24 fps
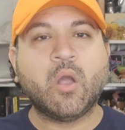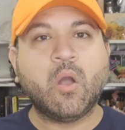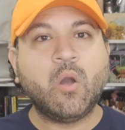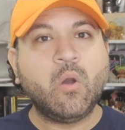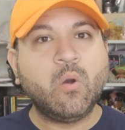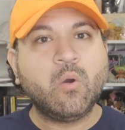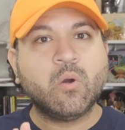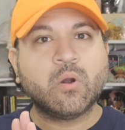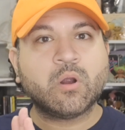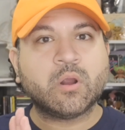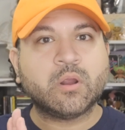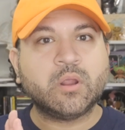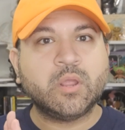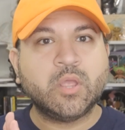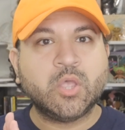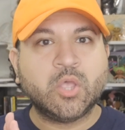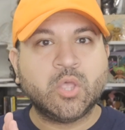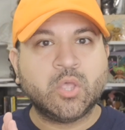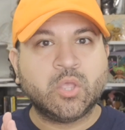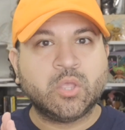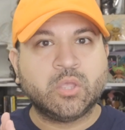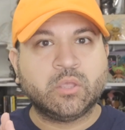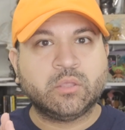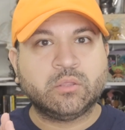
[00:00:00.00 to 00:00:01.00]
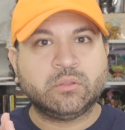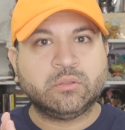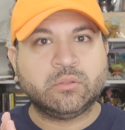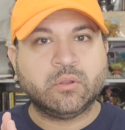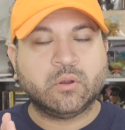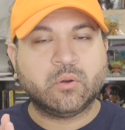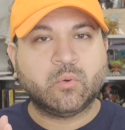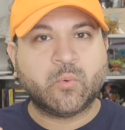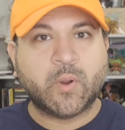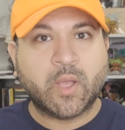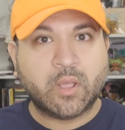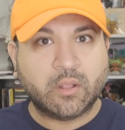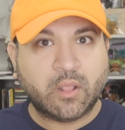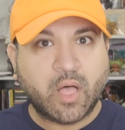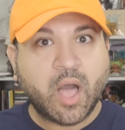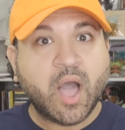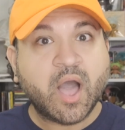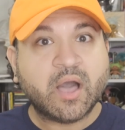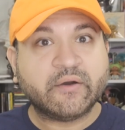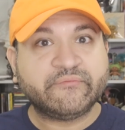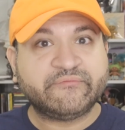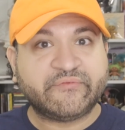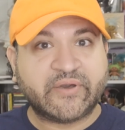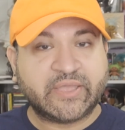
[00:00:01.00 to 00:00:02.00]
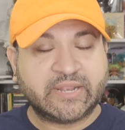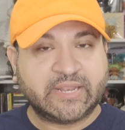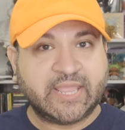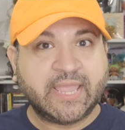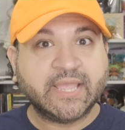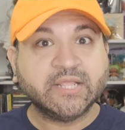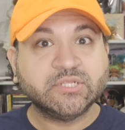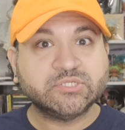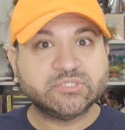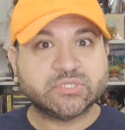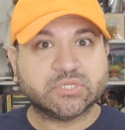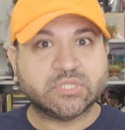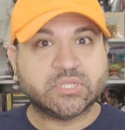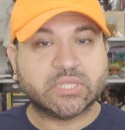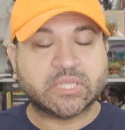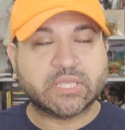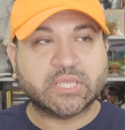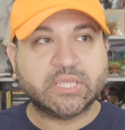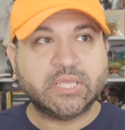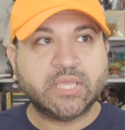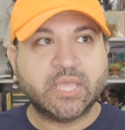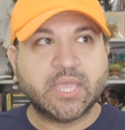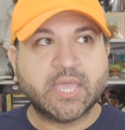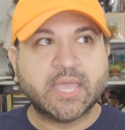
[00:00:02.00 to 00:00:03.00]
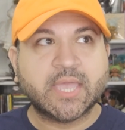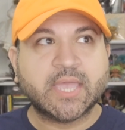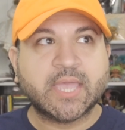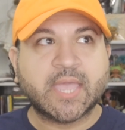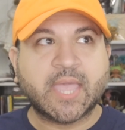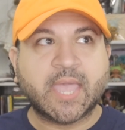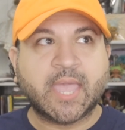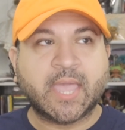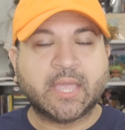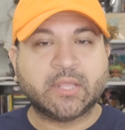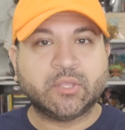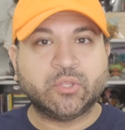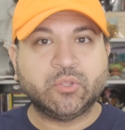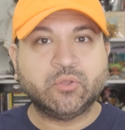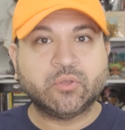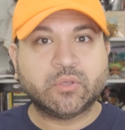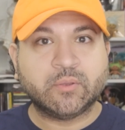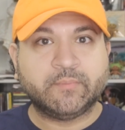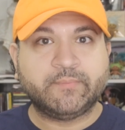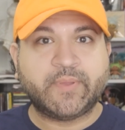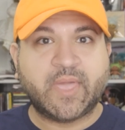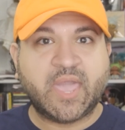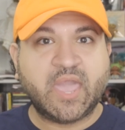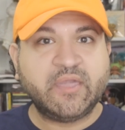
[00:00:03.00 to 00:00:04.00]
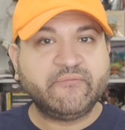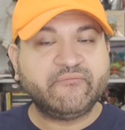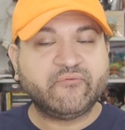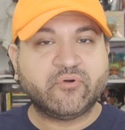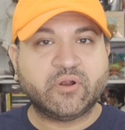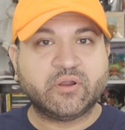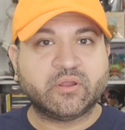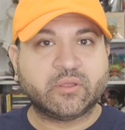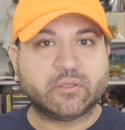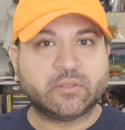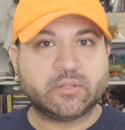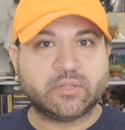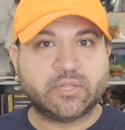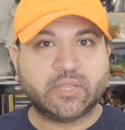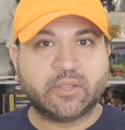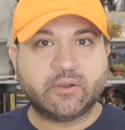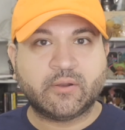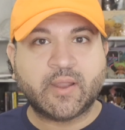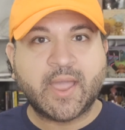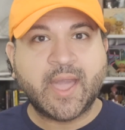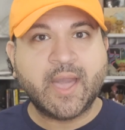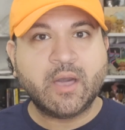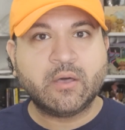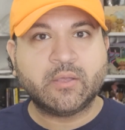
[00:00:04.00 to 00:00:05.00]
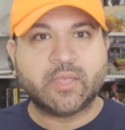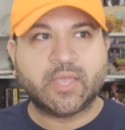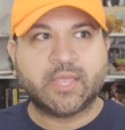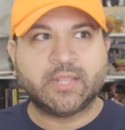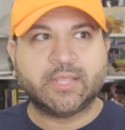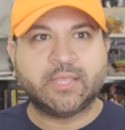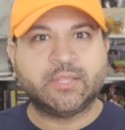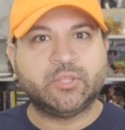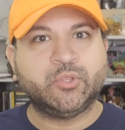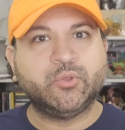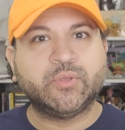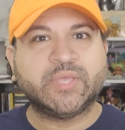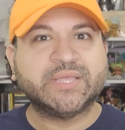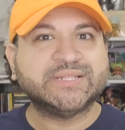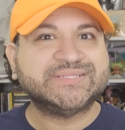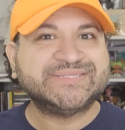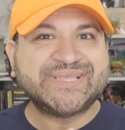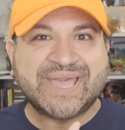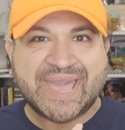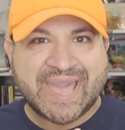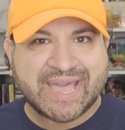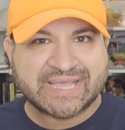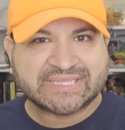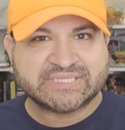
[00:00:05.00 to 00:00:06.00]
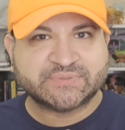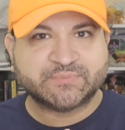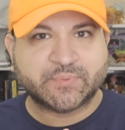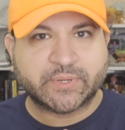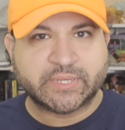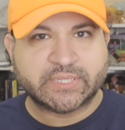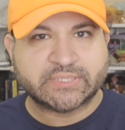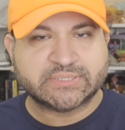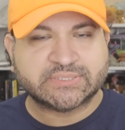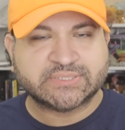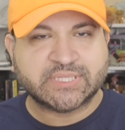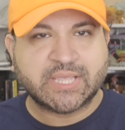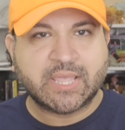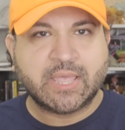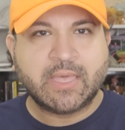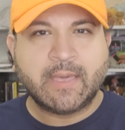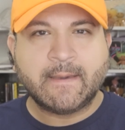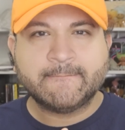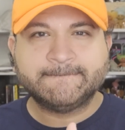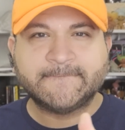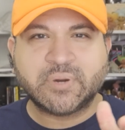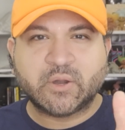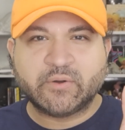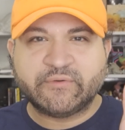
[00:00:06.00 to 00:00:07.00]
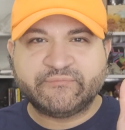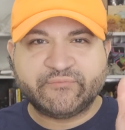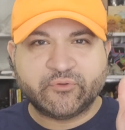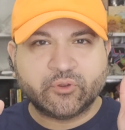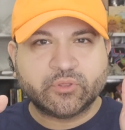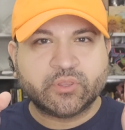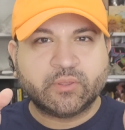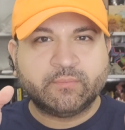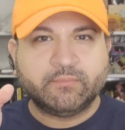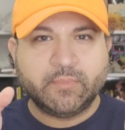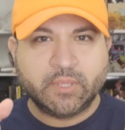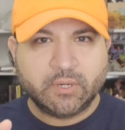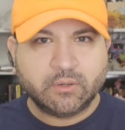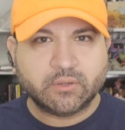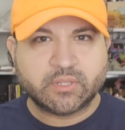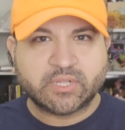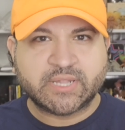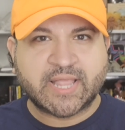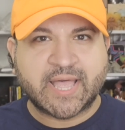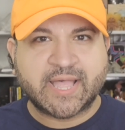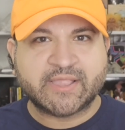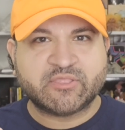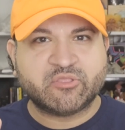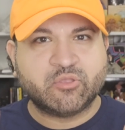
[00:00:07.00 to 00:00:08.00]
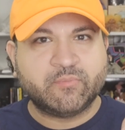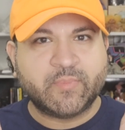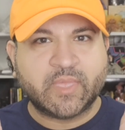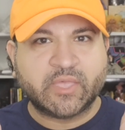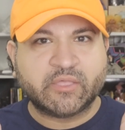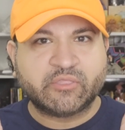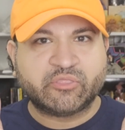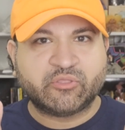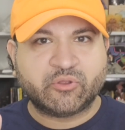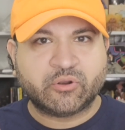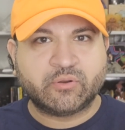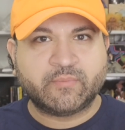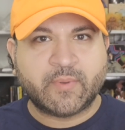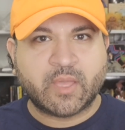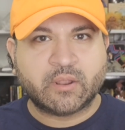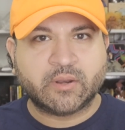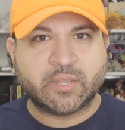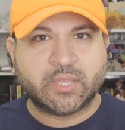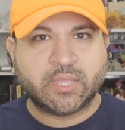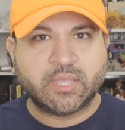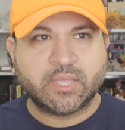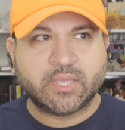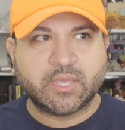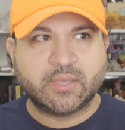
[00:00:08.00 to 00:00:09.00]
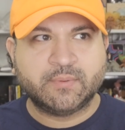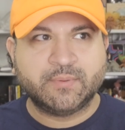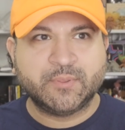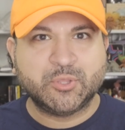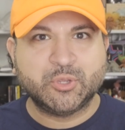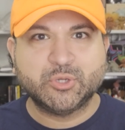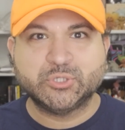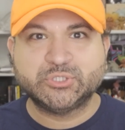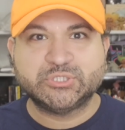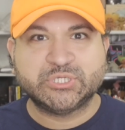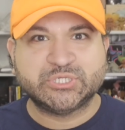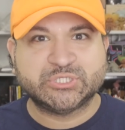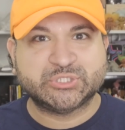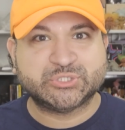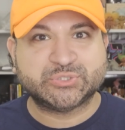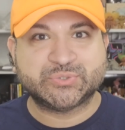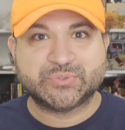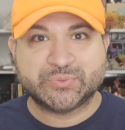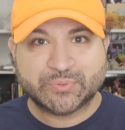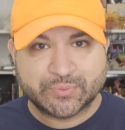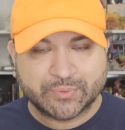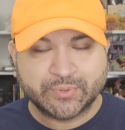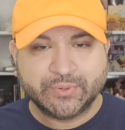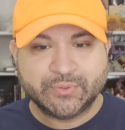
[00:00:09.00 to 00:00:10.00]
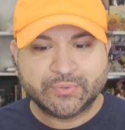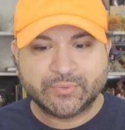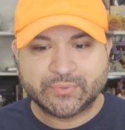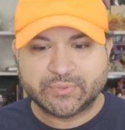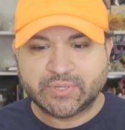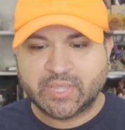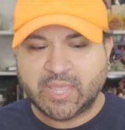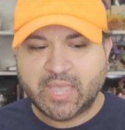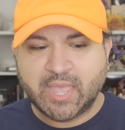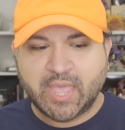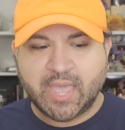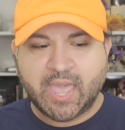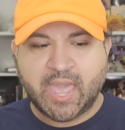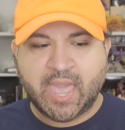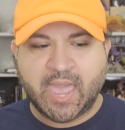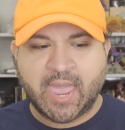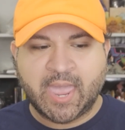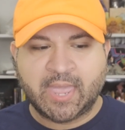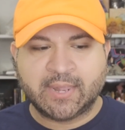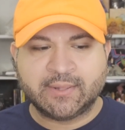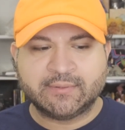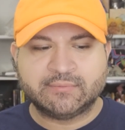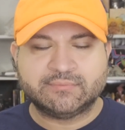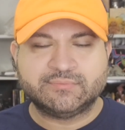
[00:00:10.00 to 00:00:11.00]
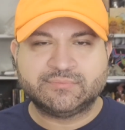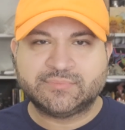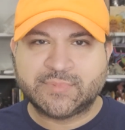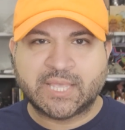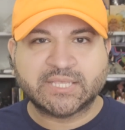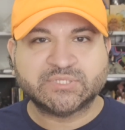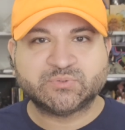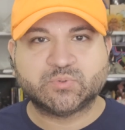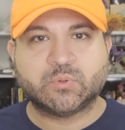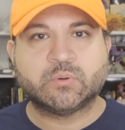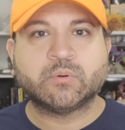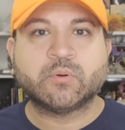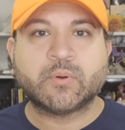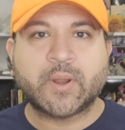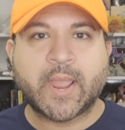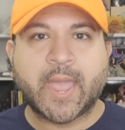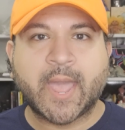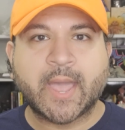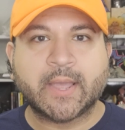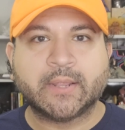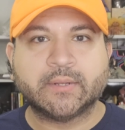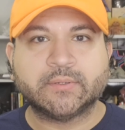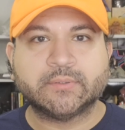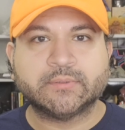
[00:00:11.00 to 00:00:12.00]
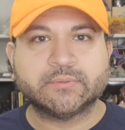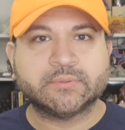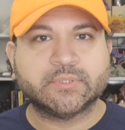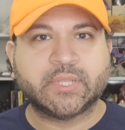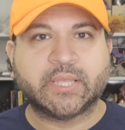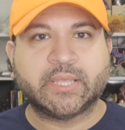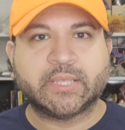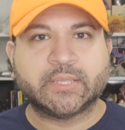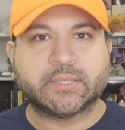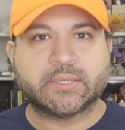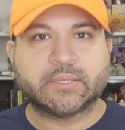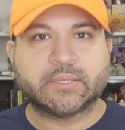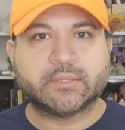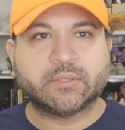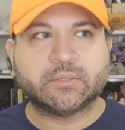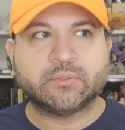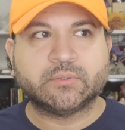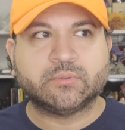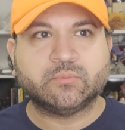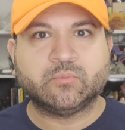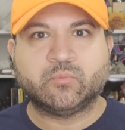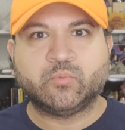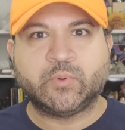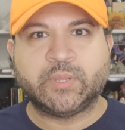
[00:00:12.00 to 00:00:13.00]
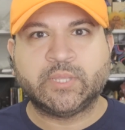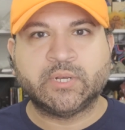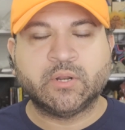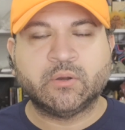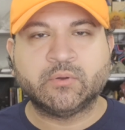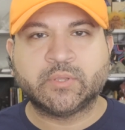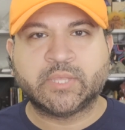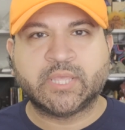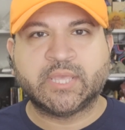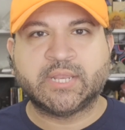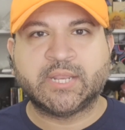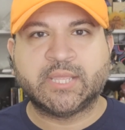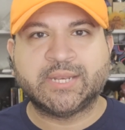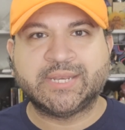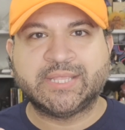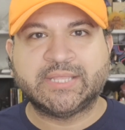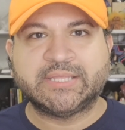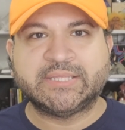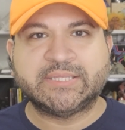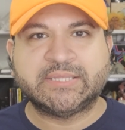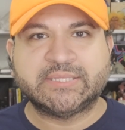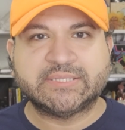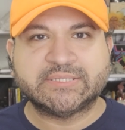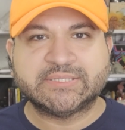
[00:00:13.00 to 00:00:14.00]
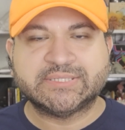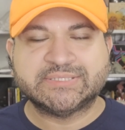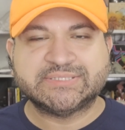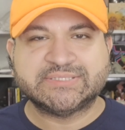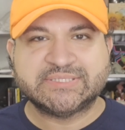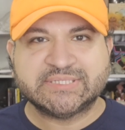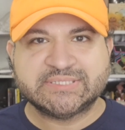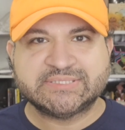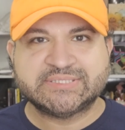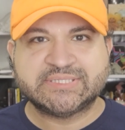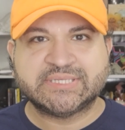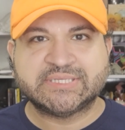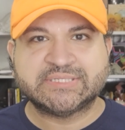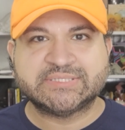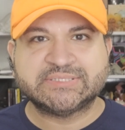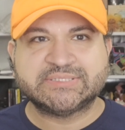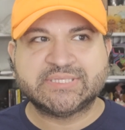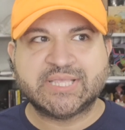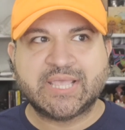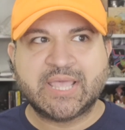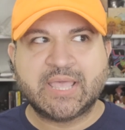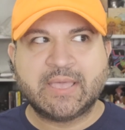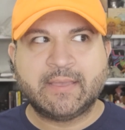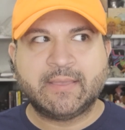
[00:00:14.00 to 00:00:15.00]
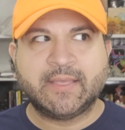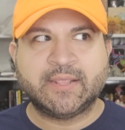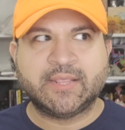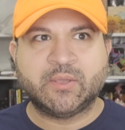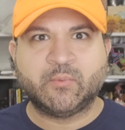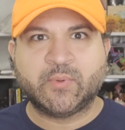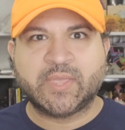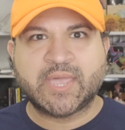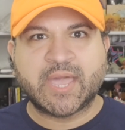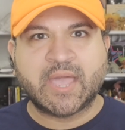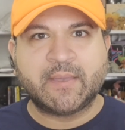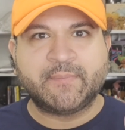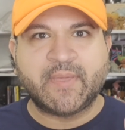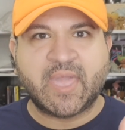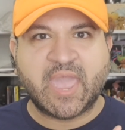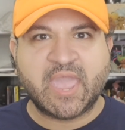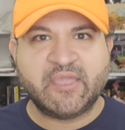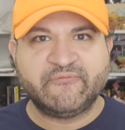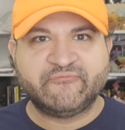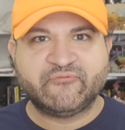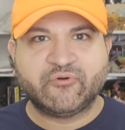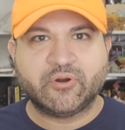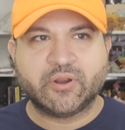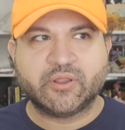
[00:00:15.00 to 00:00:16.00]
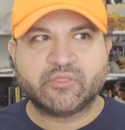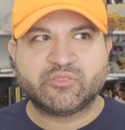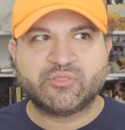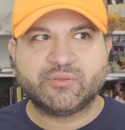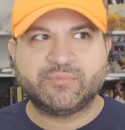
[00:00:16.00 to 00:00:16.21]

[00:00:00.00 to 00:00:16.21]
Or you're well off financially, and you can pay for it, clear out, and then you get tax breaks. But if you're the middle class and you make a certain amount of income, you're just screwed. And that's where we're at. Like, we don't get any assistance, and then we got to pay for it.